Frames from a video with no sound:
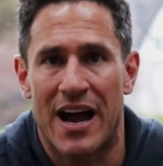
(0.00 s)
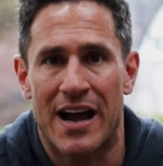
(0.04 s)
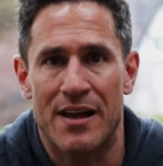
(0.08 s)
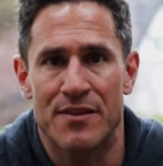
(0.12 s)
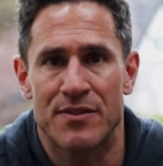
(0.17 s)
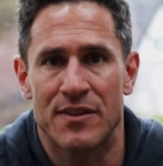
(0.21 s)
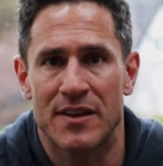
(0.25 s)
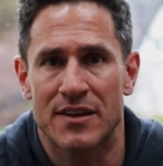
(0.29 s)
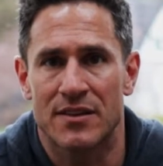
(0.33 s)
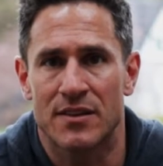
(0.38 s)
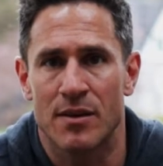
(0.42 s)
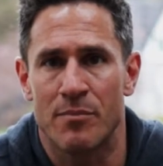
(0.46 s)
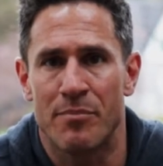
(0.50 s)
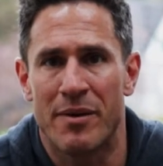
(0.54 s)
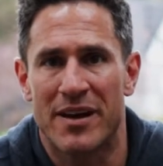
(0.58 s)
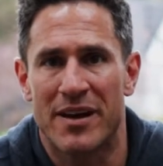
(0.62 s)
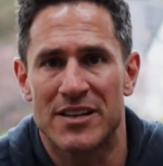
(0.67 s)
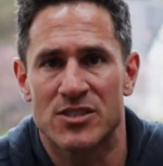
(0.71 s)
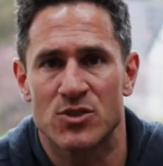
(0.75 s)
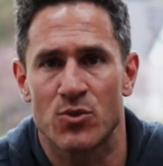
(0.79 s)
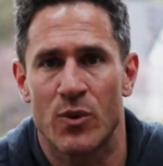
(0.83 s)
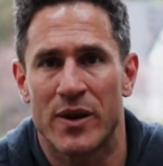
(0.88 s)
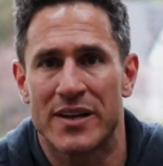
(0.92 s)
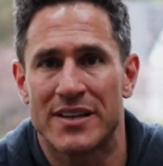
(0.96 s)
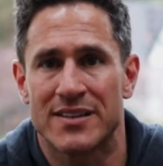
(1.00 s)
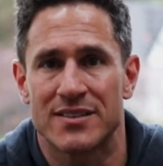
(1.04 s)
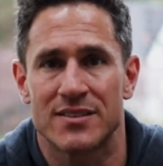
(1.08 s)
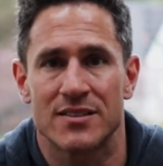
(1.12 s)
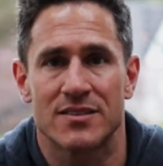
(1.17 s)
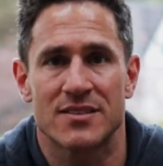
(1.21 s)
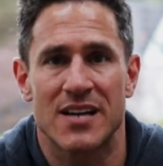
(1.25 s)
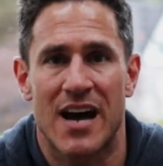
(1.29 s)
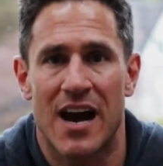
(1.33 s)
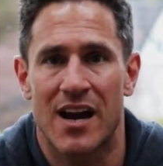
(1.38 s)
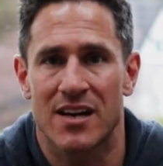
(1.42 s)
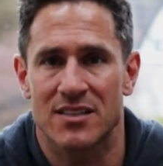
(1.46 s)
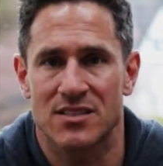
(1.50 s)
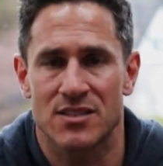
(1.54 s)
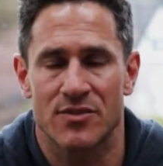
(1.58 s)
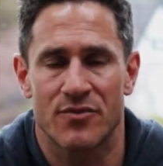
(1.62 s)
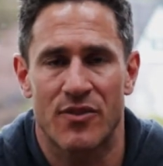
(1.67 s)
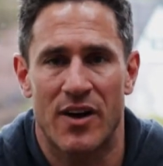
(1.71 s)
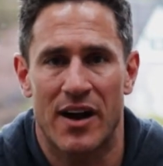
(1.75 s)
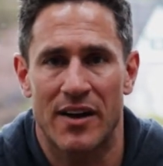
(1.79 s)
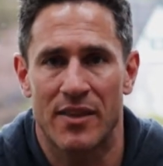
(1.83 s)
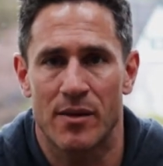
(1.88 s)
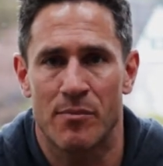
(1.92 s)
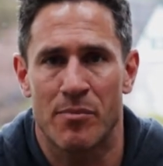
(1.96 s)
I think the best way to
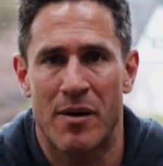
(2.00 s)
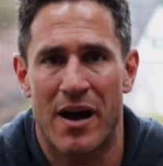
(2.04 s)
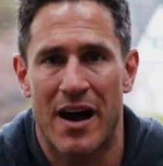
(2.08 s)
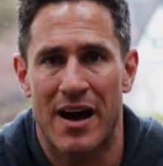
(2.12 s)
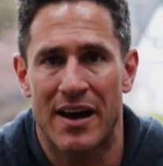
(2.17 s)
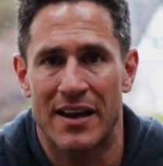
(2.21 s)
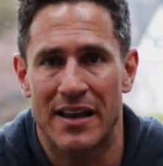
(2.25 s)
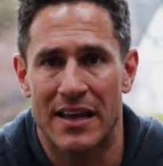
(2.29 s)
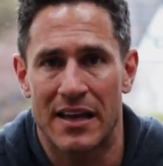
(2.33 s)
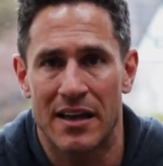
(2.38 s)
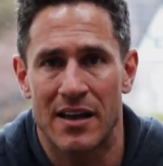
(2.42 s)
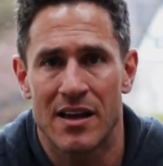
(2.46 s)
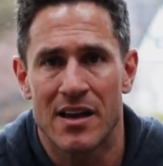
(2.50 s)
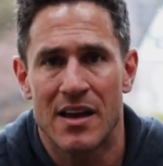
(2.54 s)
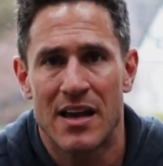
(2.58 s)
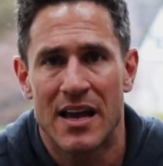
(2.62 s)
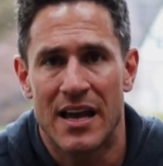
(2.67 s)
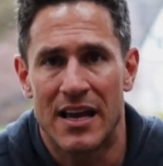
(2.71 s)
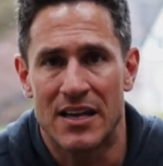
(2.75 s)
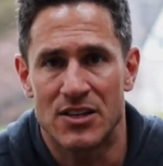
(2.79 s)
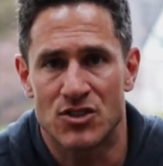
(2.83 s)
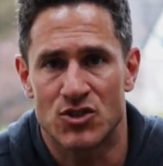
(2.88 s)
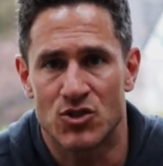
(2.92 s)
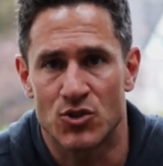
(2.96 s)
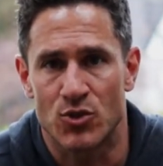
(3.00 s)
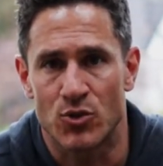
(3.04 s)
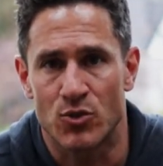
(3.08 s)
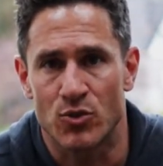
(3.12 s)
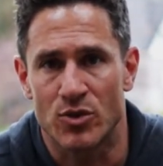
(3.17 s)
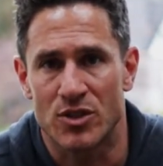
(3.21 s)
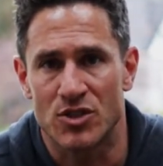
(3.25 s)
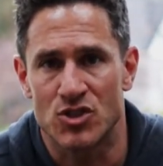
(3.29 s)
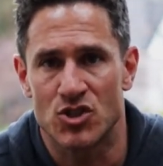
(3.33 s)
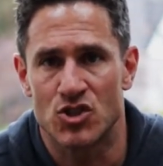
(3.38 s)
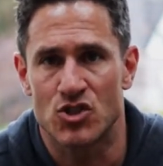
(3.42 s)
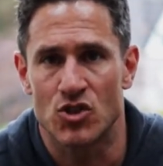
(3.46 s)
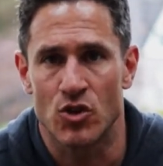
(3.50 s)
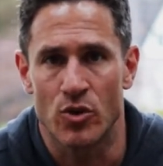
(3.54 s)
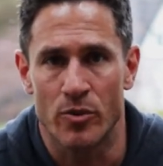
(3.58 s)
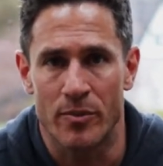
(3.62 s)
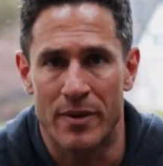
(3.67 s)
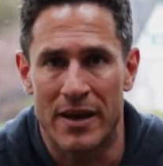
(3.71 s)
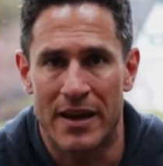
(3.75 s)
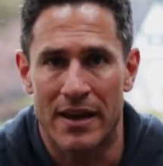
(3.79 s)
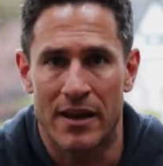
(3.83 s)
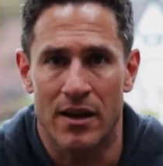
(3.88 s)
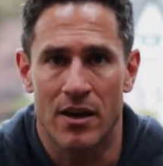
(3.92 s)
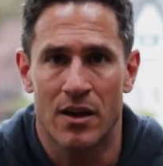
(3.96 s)
detoxify the body is through
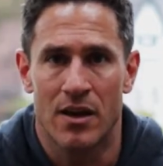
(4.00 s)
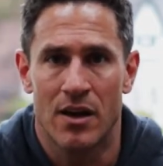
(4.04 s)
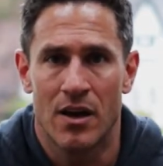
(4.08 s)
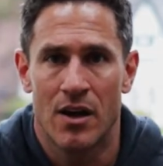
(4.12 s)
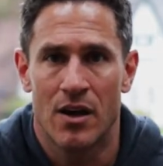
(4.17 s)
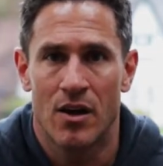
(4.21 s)
consuming